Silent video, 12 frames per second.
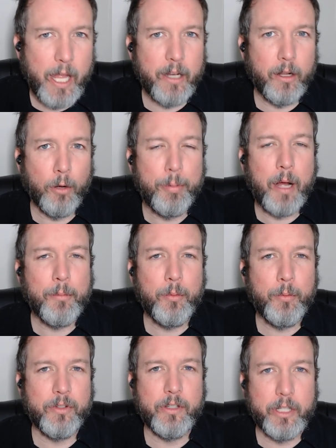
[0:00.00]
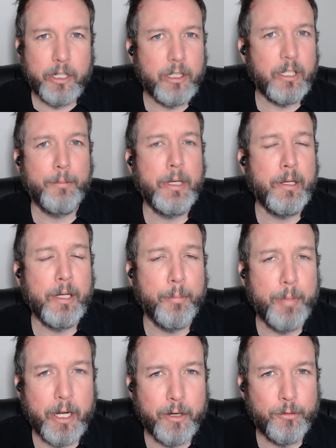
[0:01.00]
that, Obama was literally being
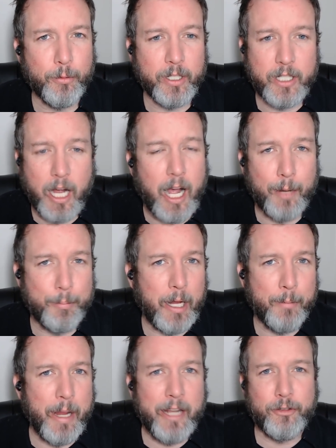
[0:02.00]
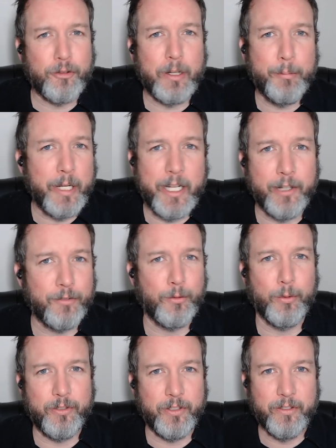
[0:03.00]
compared to a god by mainstream media
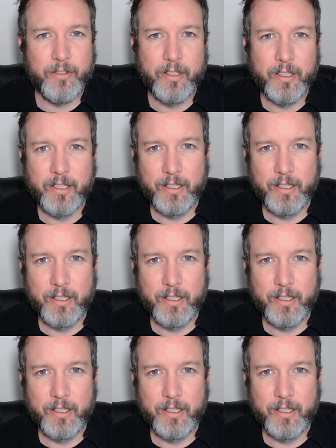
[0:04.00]
sources.